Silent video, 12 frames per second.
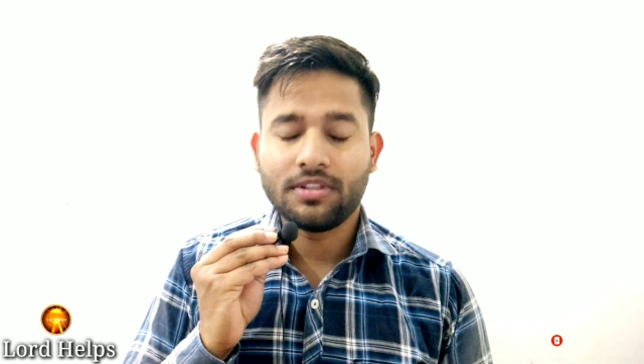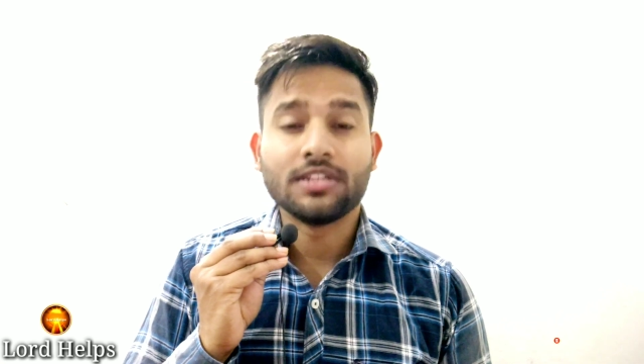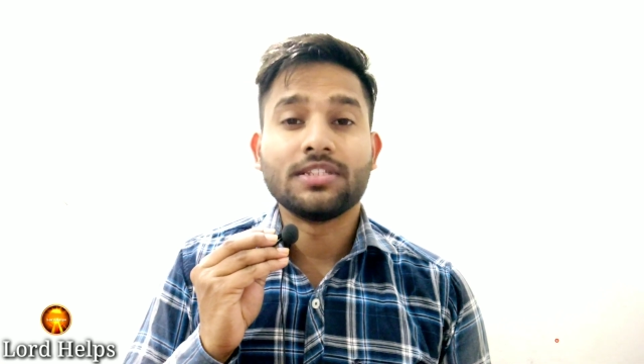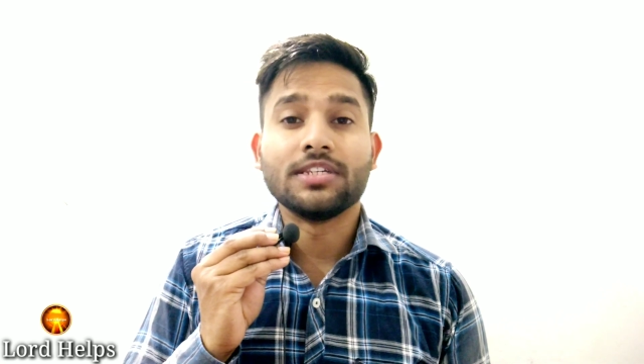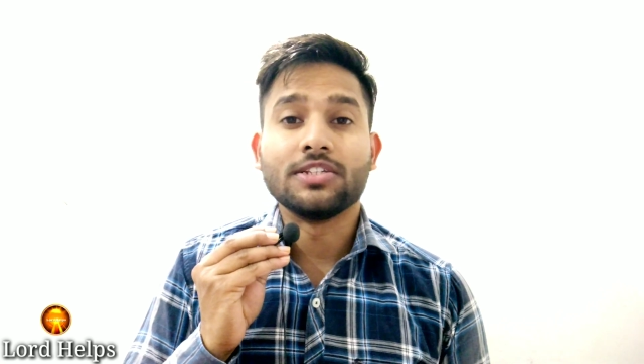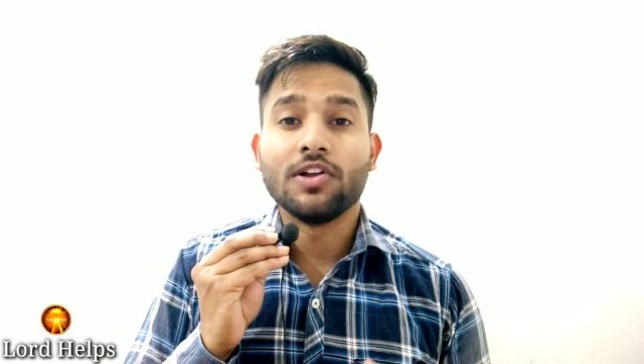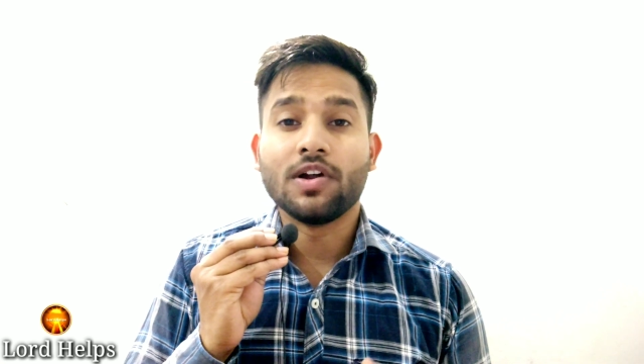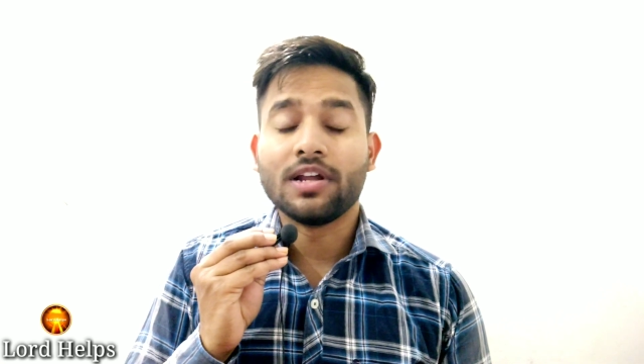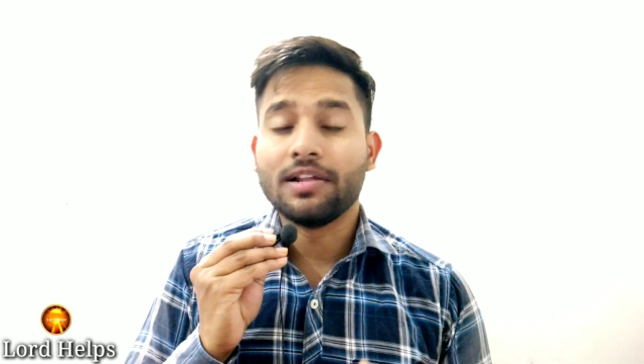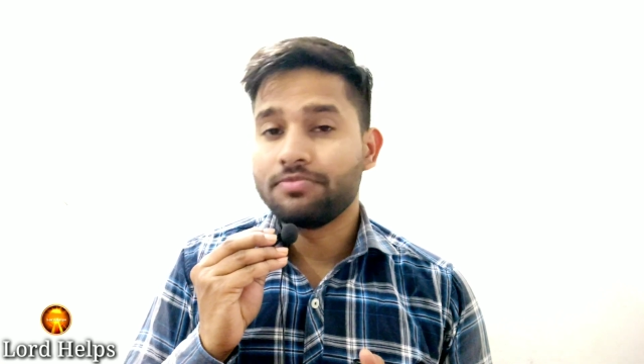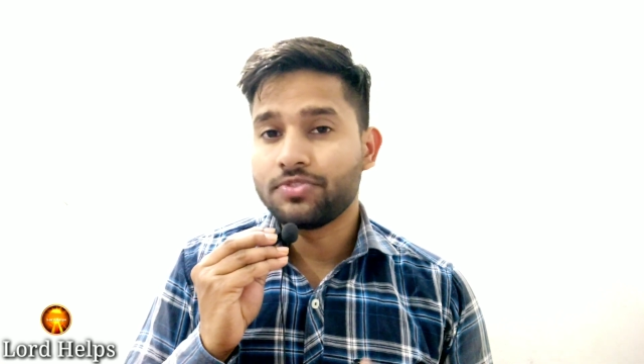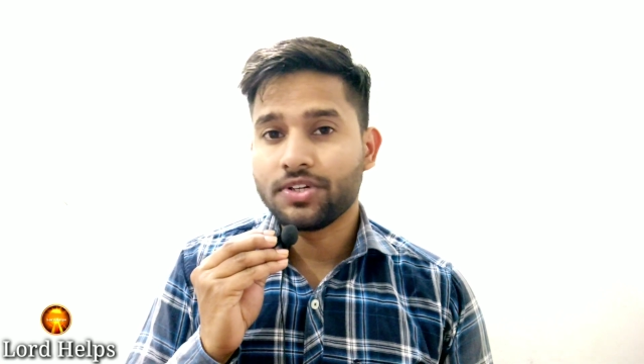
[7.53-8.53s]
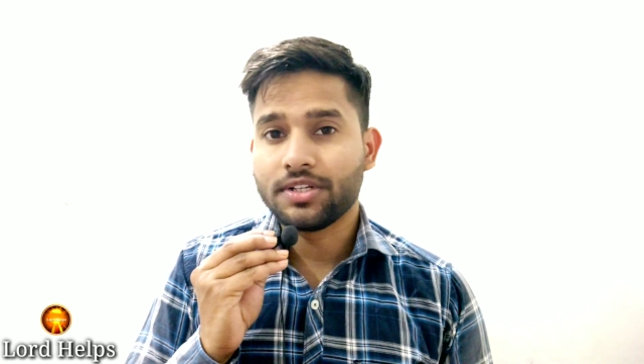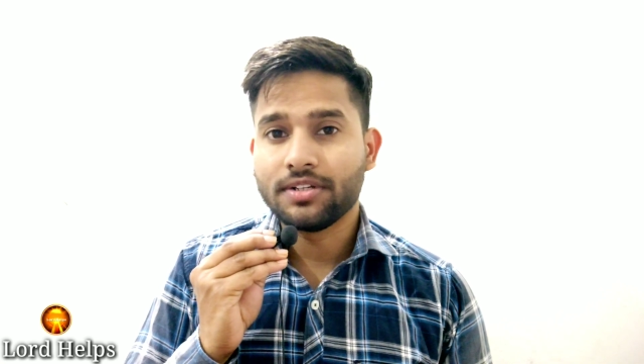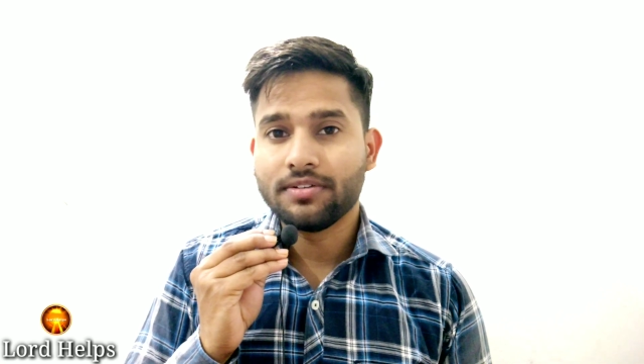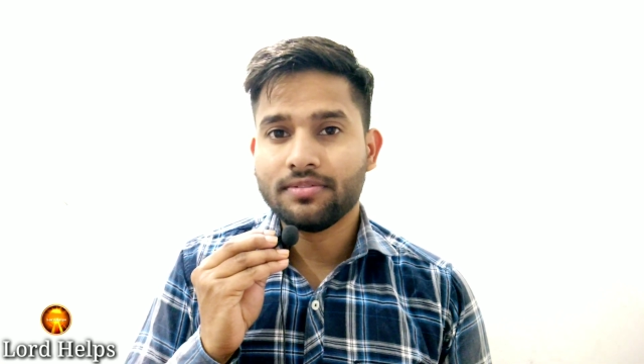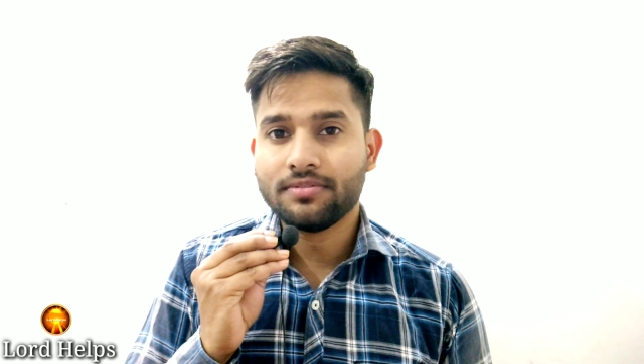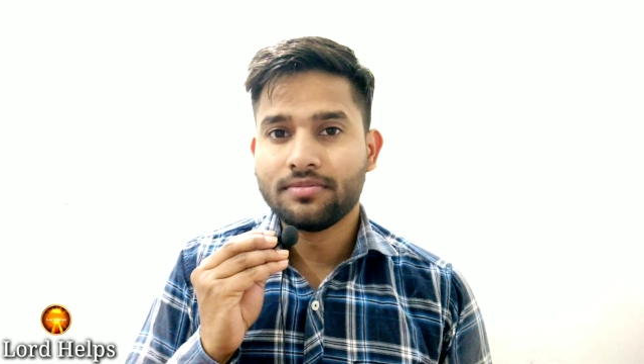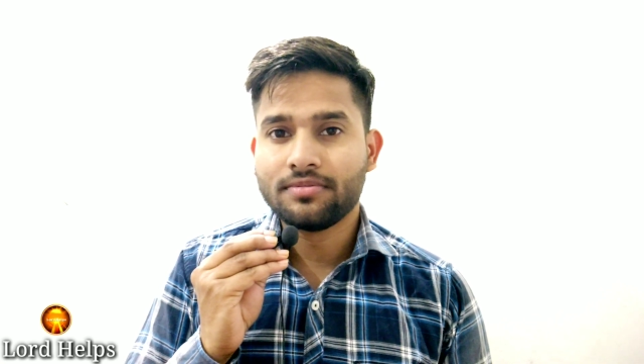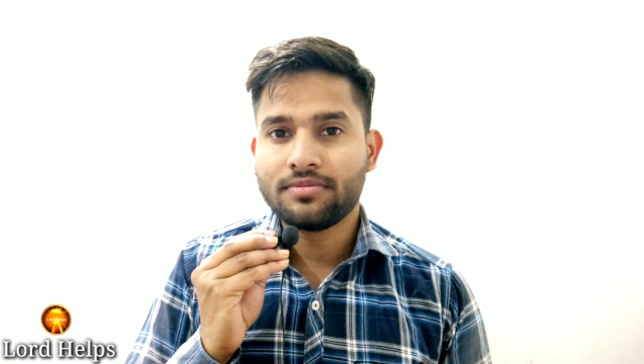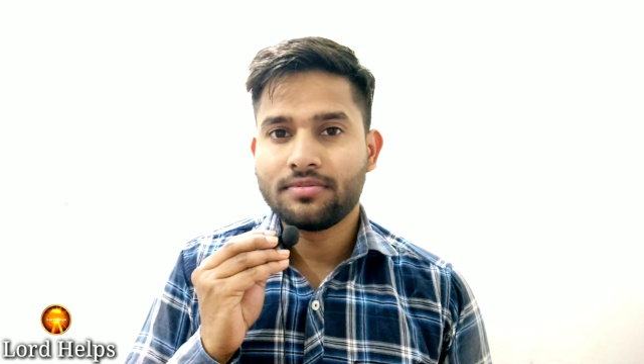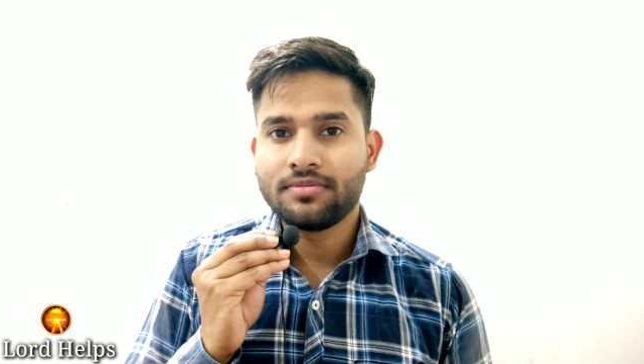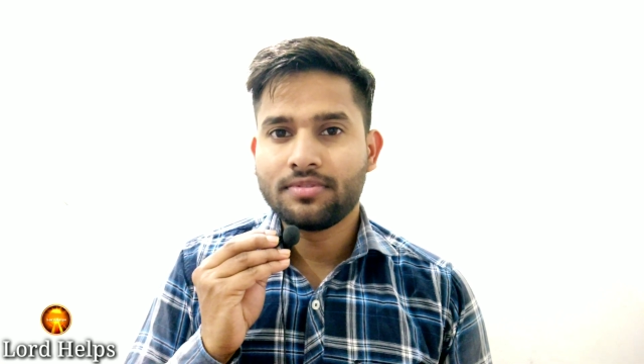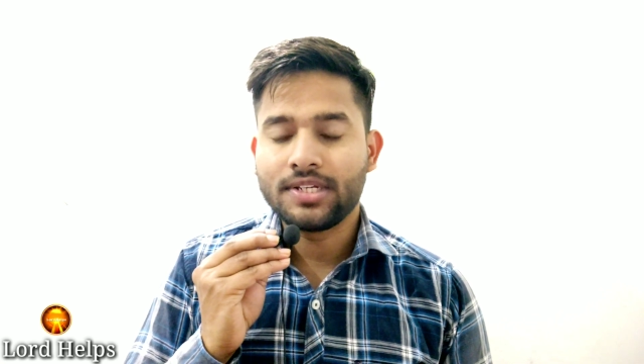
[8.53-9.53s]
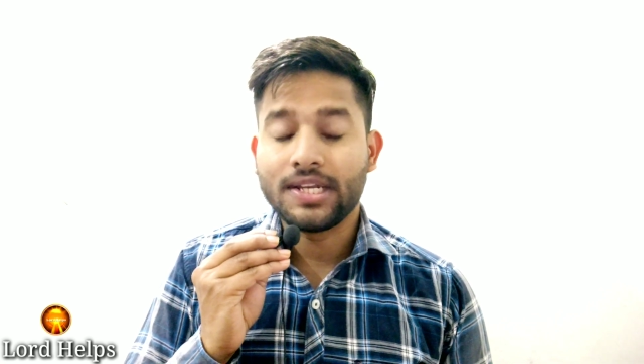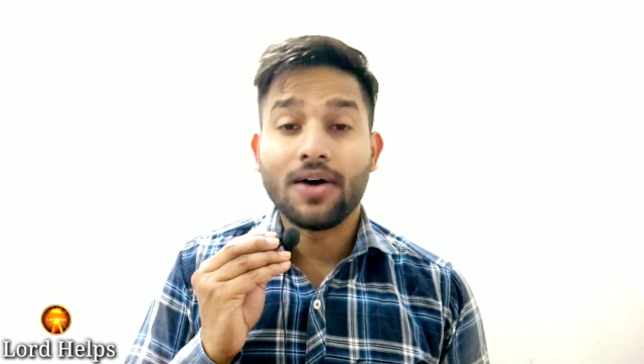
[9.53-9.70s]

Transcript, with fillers: This is Lord Helps channel.